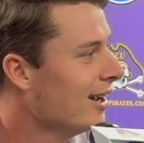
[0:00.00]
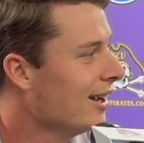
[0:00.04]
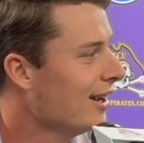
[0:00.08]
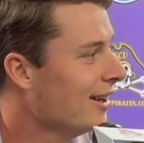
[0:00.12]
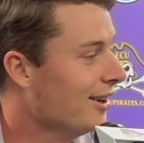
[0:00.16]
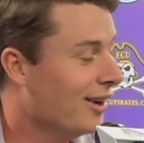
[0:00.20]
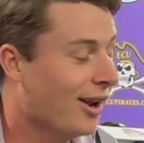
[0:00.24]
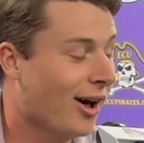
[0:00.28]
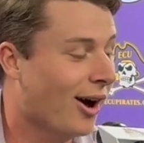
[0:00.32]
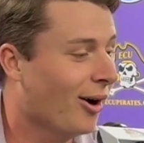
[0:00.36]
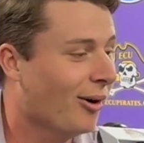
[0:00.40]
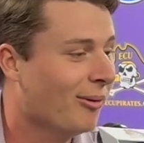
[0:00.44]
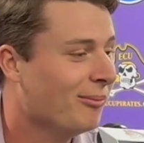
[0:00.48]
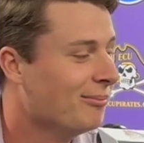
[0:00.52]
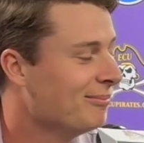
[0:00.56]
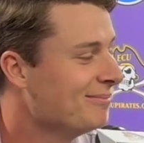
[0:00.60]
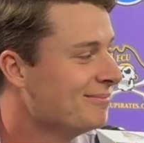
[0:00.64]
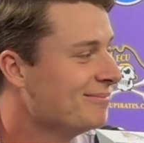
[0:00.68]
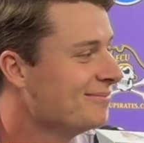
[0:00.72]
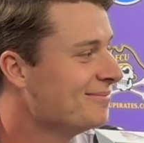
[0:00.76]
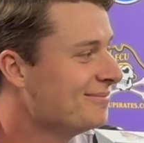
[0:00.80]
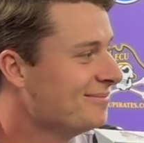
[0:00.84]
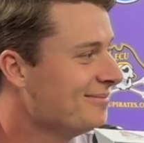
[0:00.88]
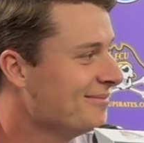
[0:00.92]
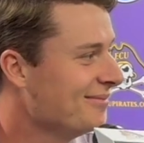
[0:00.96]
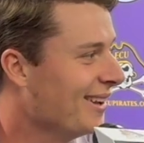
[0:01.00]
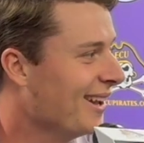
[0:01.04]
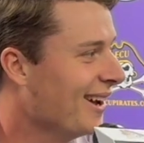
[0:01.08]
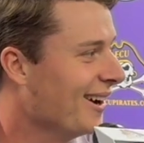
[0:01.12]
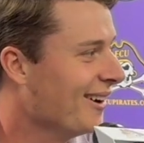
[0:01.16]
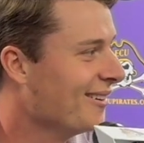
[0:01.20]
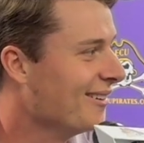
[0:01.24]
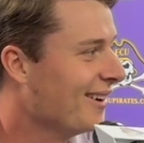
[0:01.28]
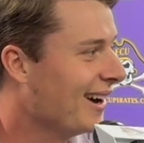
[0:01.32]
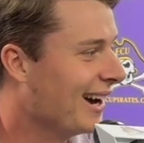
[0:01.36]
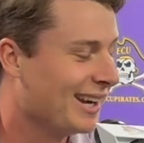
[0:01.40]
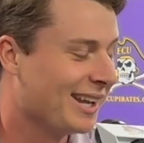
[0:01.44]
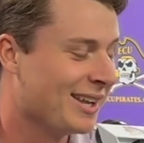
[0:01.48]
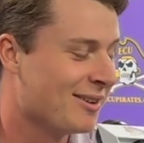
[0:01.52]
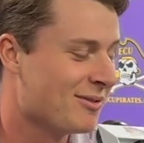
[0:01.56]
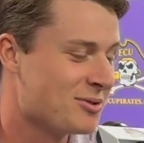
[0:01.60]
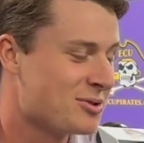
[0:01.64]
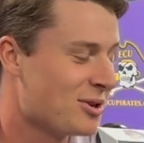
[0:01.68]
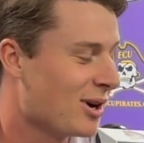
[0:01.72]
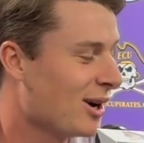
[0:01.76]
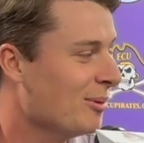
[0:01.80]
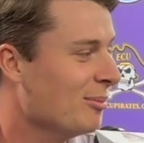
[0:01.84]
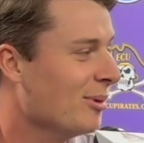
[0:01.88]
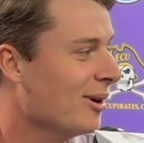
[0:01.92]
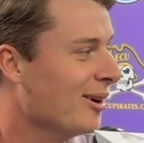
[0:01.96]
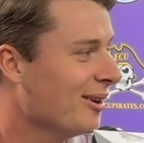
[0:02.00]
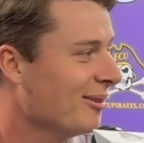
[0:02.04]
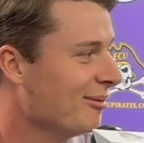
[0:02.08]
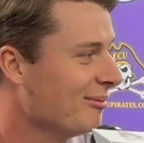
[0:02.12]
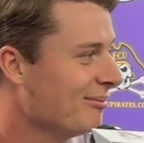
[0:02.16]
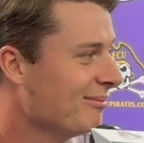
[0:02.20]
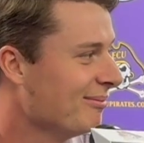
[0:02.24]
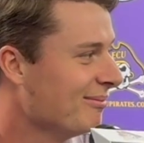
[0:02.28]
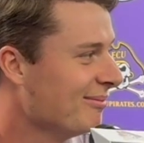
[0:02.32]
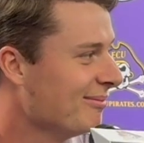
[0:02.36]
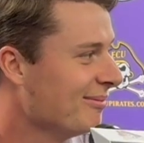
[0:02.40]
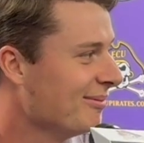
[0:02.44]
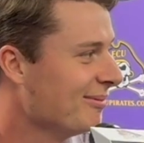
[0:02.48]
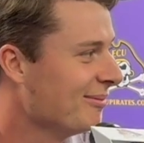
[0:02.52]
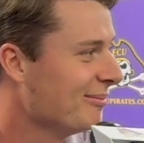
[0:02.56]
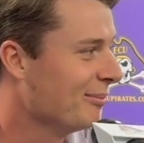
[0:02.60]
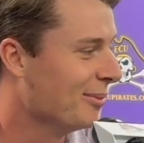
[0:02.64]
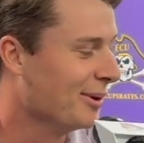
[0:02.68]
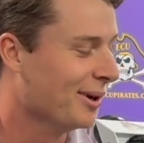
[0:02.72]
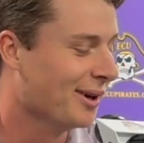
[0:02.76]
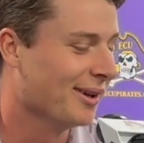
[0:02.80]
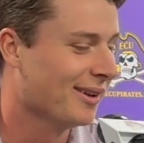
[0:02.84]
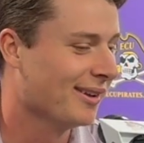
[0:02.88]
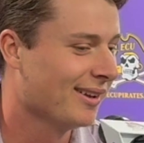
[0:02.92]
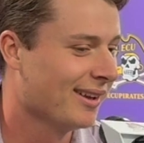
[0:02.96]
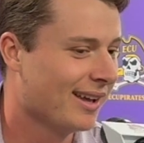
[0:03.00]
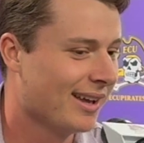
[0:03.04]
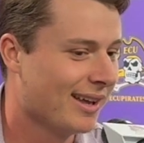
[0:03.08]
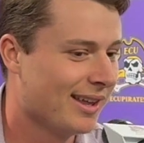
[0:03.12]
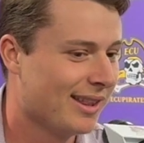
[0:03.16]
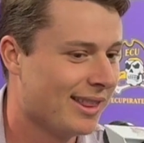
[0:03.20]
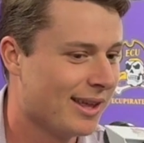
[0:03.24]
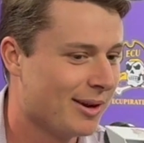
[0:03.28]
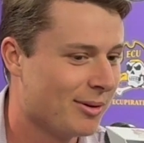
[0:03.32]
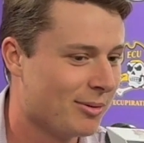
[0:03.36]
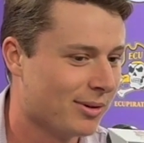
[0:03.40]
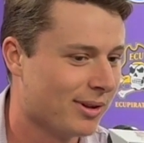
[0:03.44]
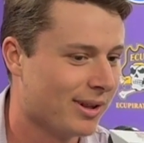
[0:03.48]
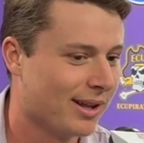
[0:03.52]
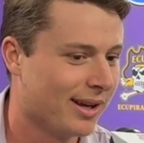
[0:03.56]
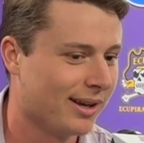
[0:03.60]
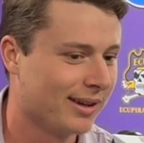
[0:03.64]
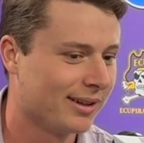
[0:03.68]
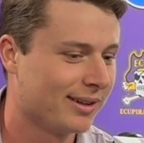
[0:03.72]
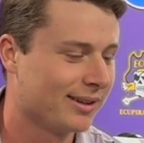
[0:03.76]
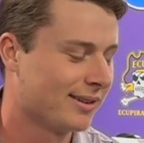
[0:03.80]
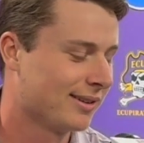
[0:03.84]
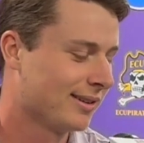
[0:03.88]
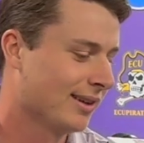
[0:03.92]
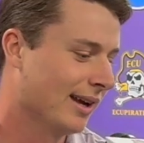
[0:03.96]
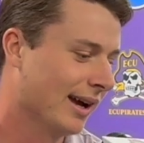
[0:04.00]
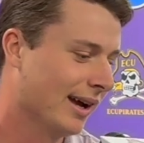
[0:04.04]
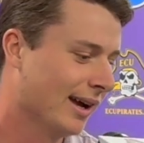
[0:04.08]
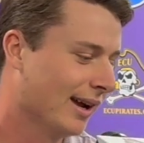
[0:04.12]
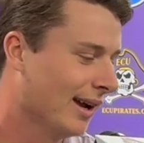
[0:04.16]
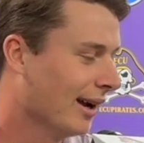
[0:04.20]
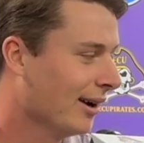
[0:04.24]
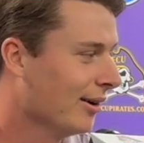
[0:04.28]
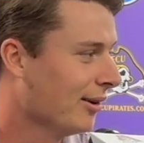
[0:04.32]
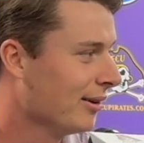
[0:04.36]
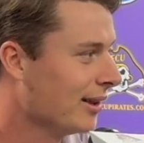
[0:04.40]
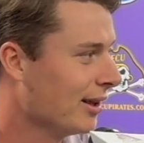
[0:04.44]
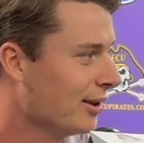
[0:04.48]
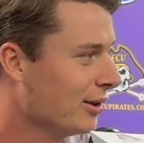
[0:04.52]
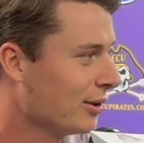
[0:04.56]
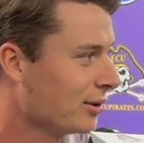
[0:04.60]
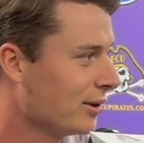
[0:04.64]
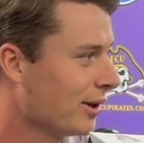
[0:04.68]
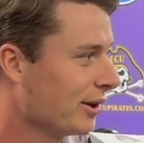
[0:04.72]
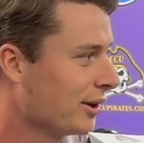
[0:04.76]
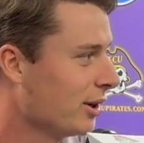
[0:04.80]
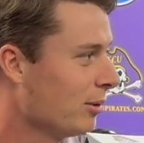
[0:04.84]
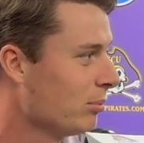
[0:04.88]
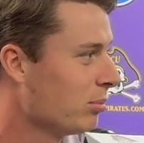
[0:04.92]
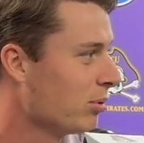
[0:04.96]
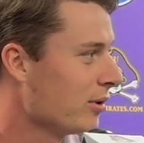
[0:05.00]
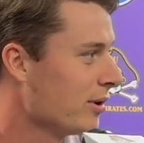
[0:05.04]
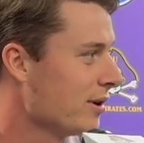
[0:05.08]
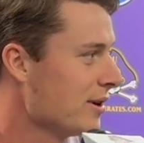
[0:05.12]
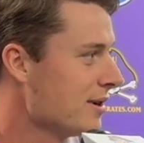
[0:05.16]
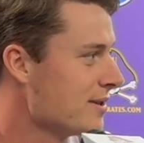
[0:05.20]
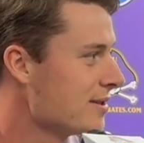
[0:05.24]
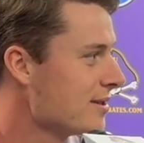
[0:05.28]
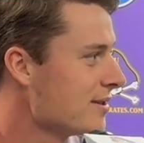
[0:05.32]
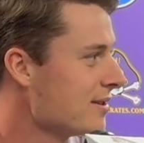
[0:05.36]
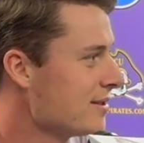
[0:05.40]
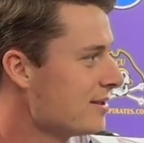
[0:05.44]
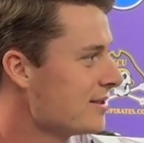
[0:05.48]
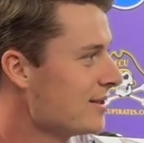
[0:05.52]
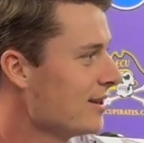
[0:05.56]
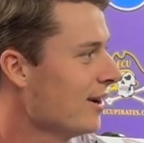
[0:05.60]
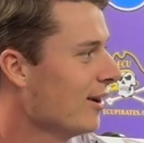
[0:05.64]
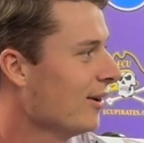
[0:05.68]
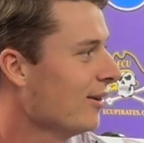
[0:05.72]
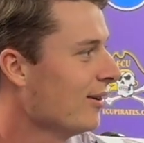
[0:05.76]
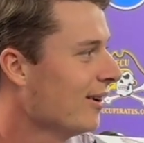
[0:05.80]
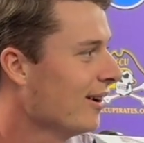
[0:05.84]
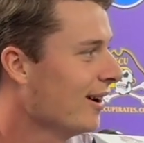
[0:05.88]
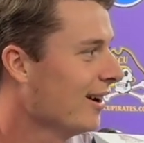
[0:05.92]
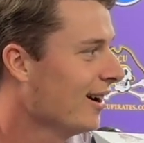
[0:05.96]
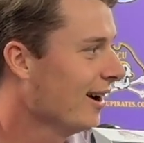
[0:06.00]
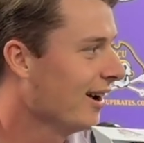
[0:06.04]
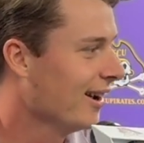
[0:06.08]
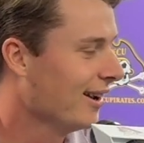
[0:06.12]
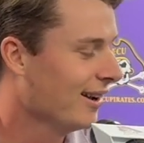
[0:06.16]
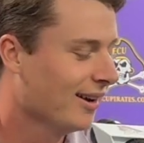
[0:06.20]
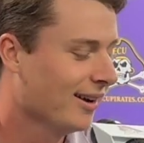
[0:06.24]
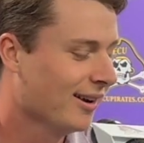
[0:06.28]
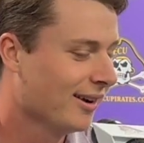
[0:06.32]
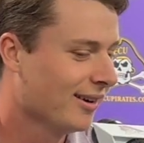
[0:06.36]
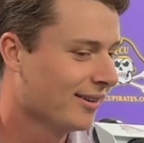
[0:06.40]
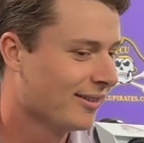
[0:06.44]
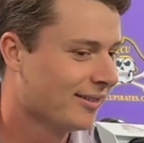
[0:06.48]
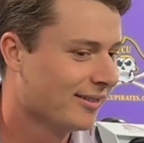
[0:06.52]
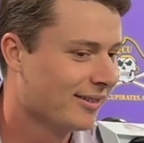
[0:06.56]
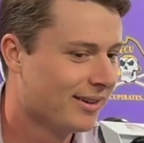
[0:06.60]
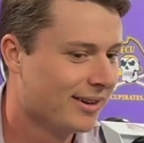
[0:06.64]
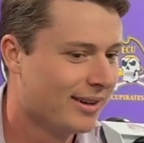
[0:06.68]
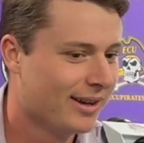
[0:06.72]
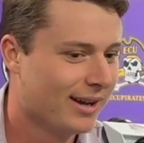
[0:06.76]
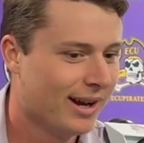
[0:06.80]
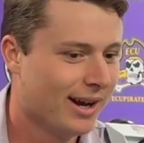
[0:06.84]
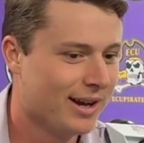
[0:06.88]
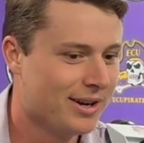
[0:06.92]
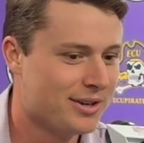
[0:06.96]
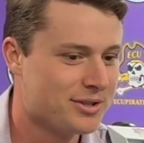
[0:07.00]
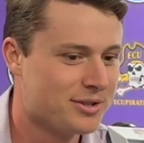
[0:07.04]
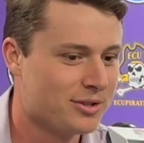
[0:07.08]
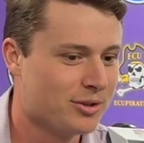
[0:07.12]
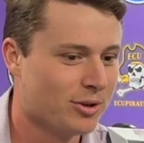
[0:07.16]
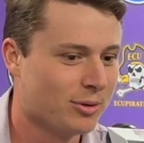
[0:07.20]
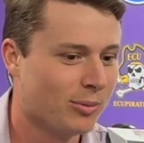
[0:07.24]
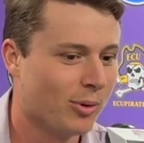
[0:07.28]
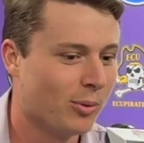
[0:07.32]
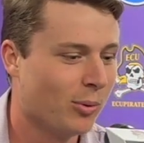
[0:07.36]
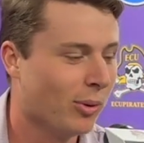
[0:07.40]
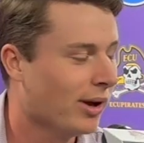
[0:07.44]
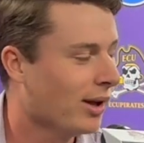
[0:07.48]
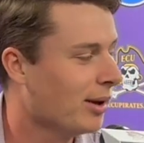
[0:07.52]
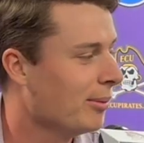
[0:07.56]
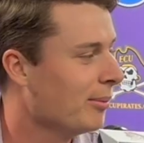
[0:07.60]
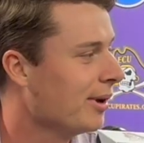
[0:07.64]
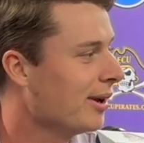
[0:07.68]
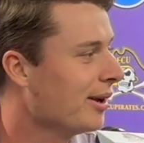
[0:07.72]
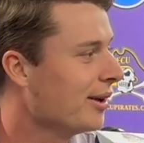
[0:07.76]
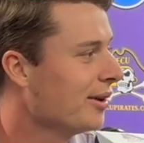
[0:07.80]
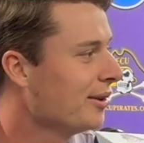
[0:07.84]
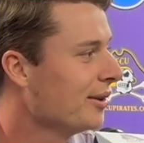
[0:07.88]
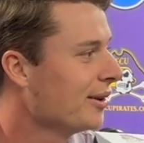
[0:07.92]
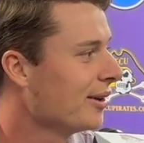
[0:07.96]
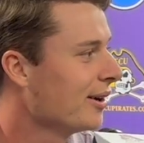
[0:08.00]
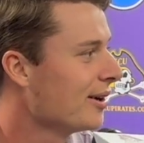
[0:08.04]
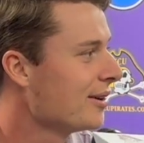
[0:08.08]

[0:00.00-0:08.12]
no, I didn't even try them on, but they were like, they looked like capris, so I just threw them away immediately,